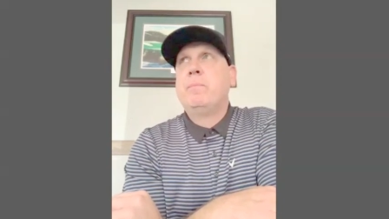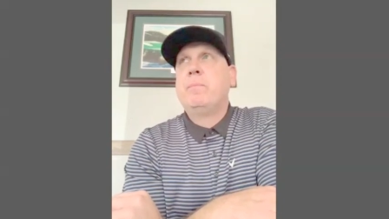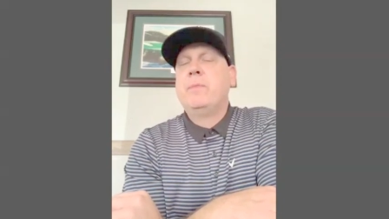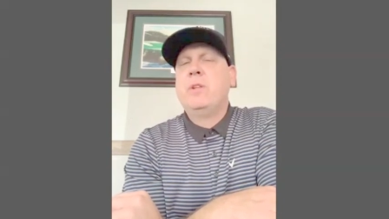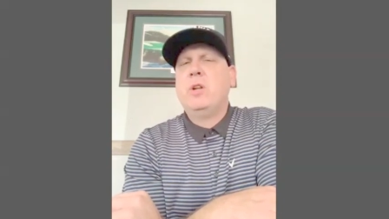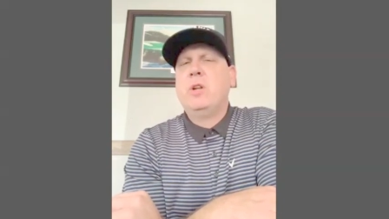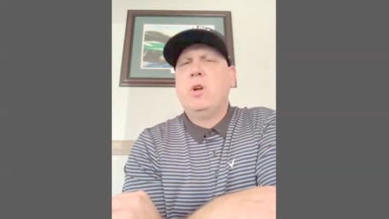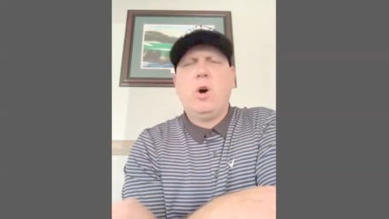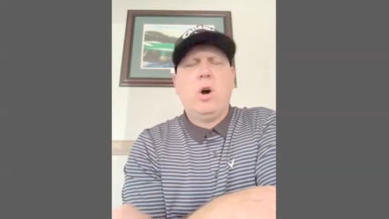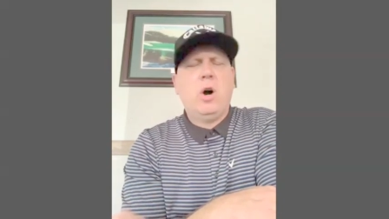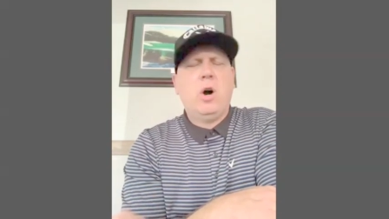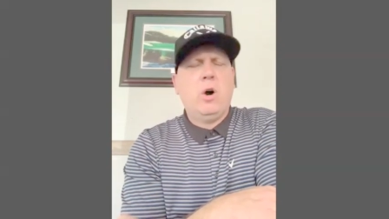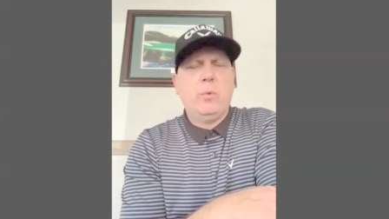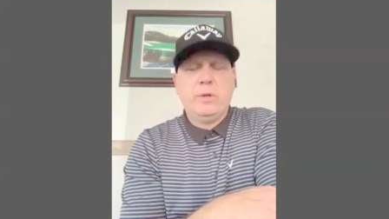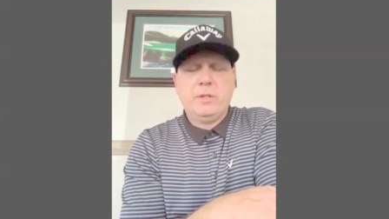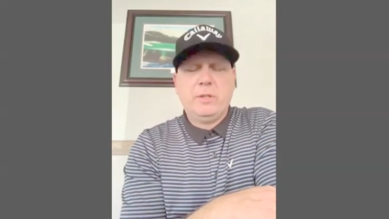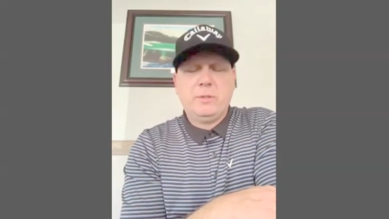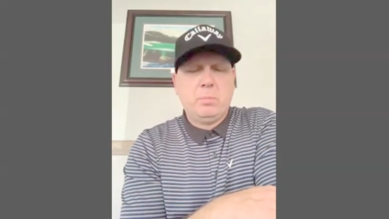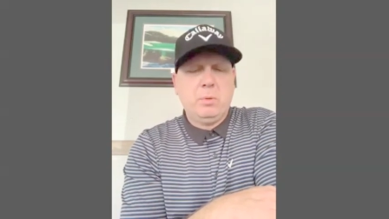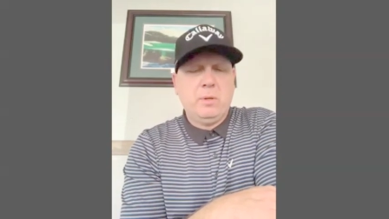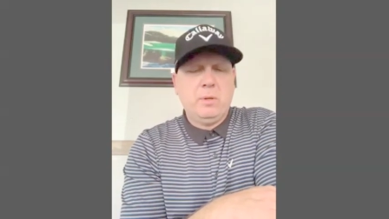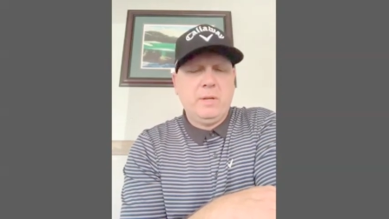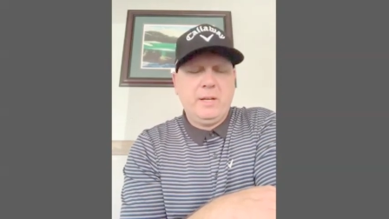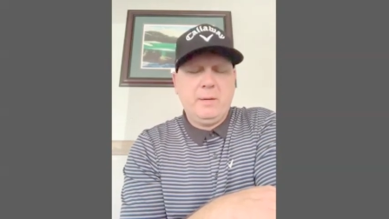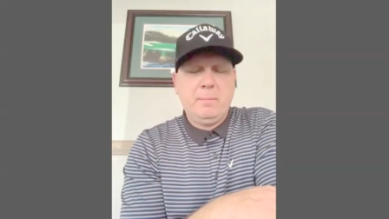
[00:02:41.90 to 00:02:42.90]
always
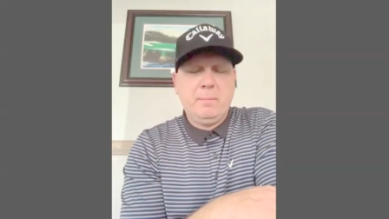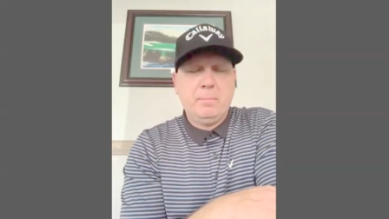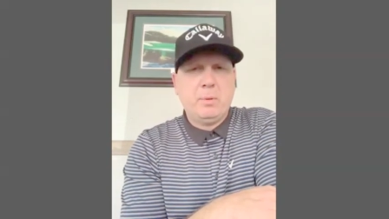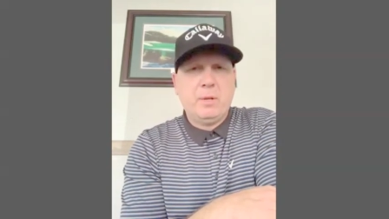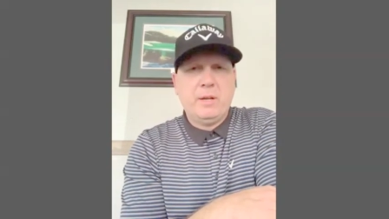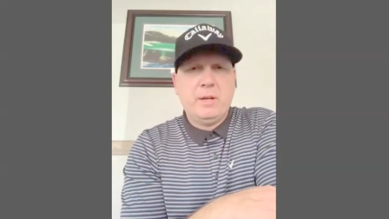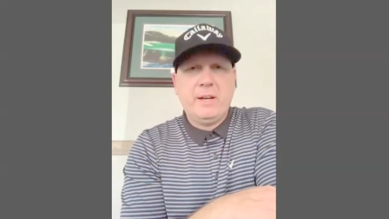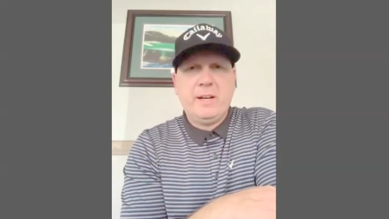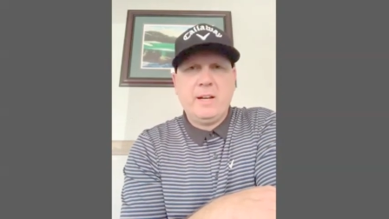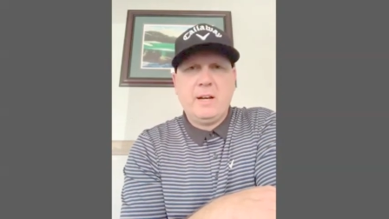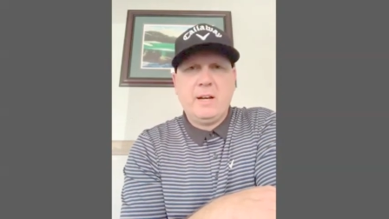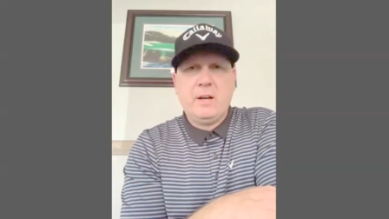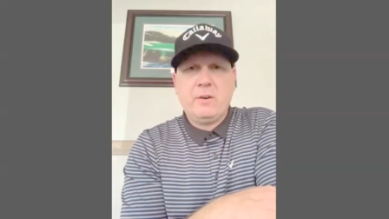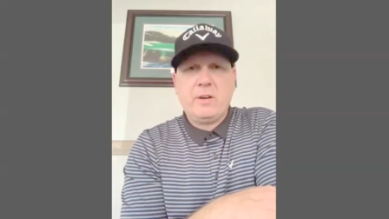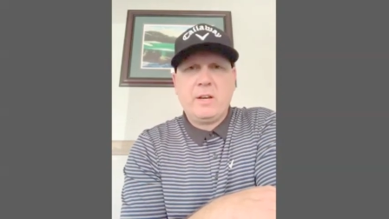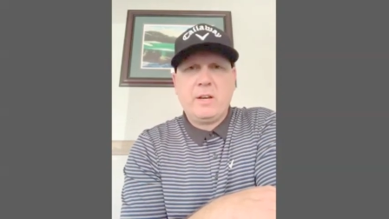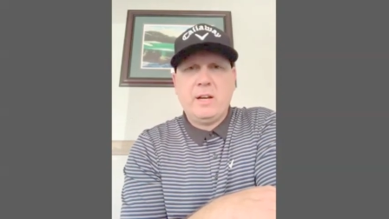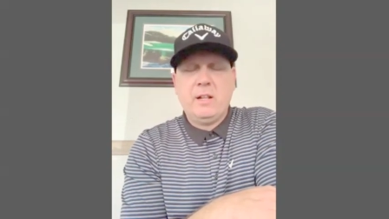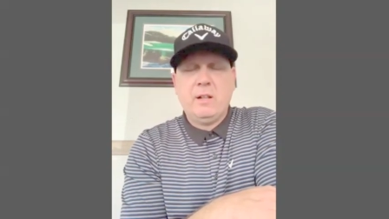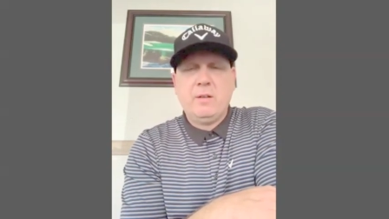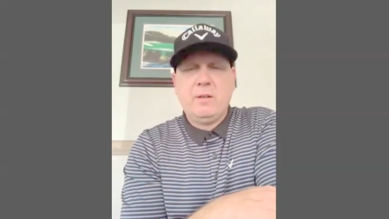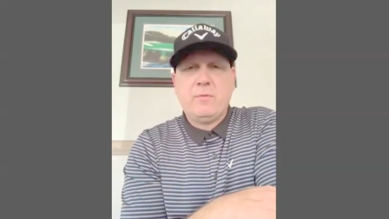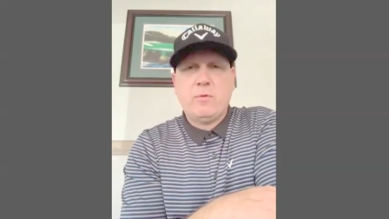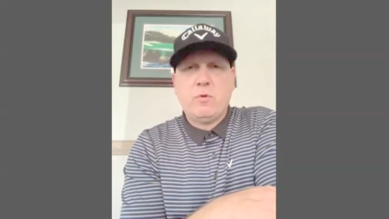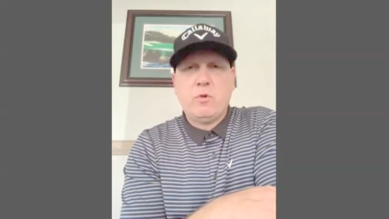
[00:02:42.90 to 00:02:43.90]
played out in
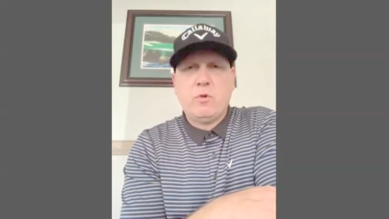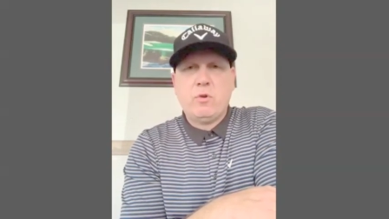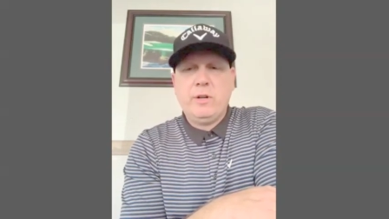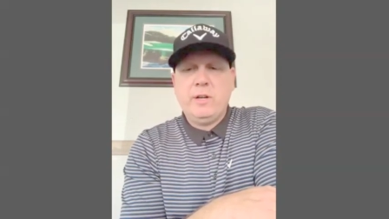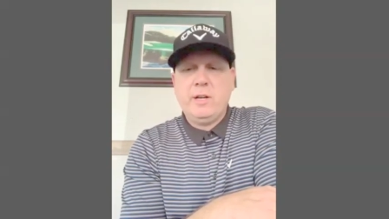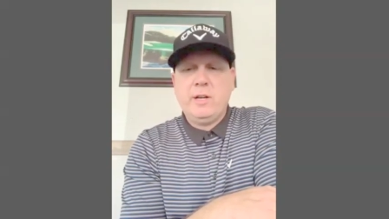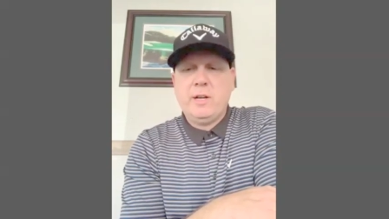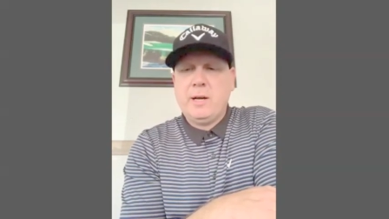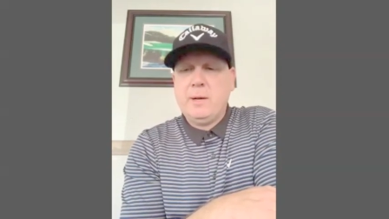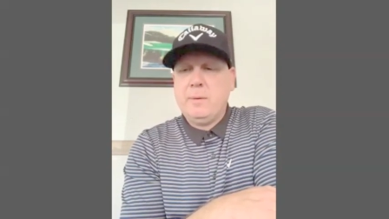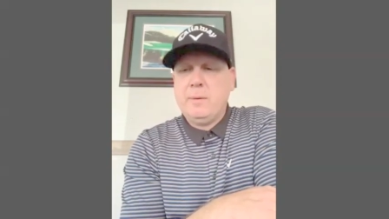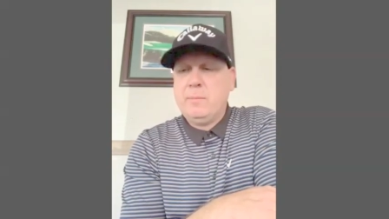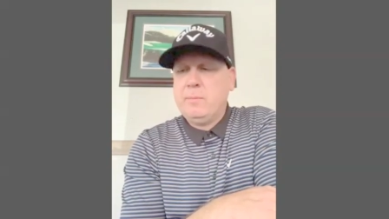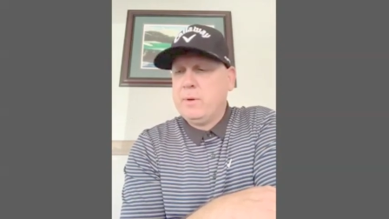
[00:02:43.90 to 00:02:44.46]
California.